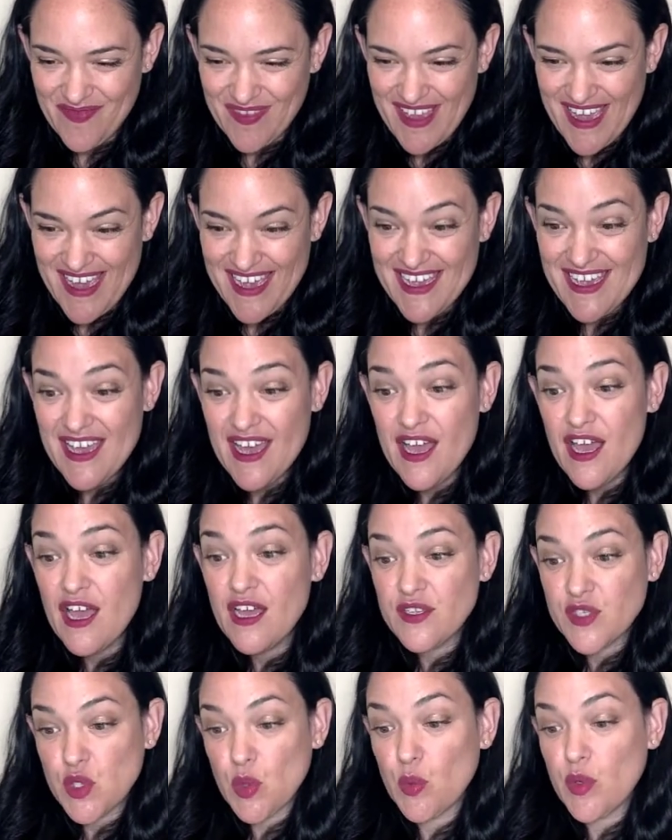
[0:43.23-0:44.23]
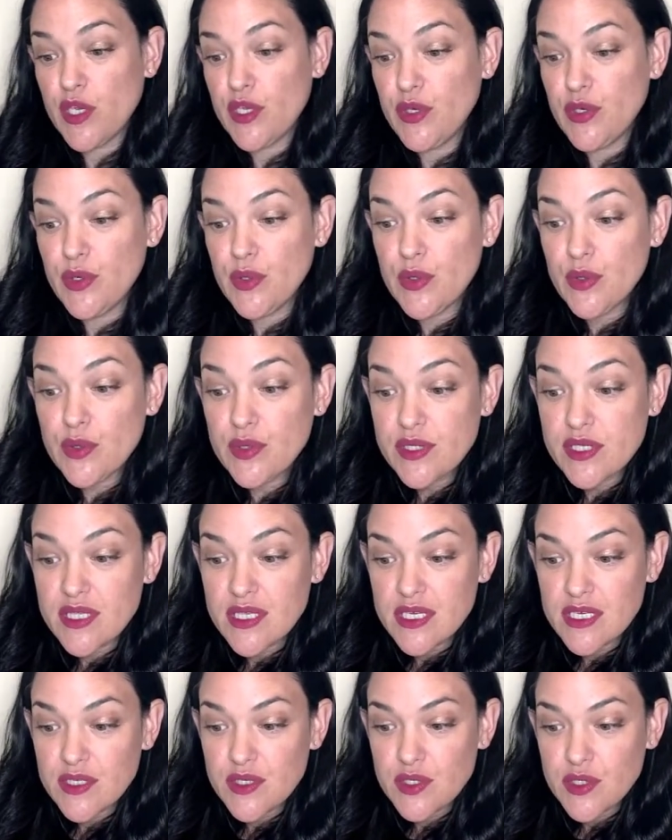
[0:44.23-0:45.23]
Okay, so we use
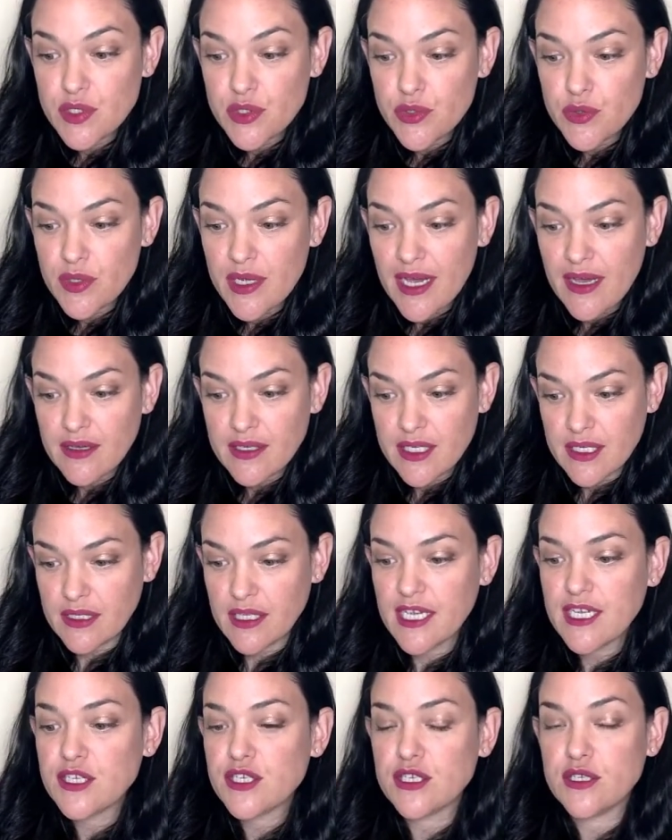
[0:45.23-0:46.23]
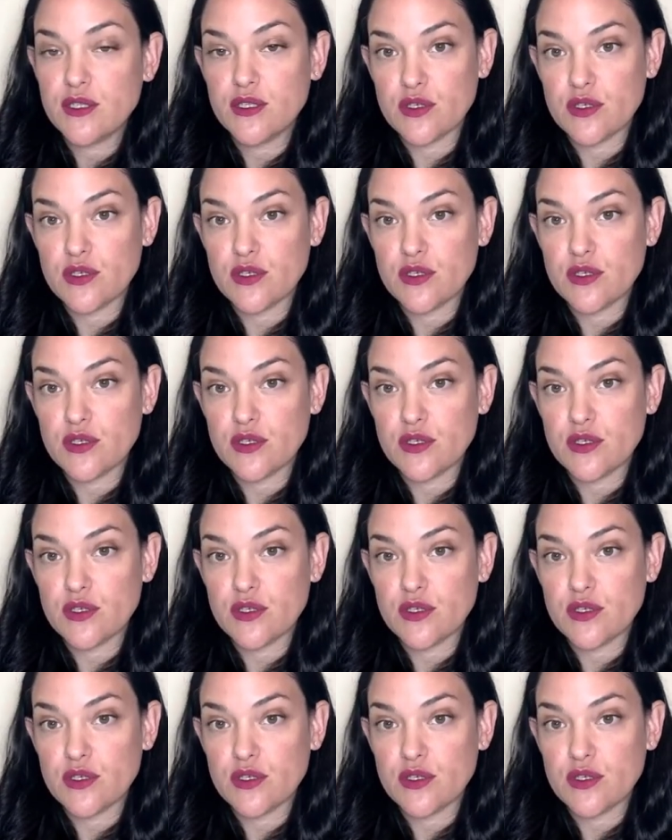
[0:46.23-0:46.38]
these two calculations.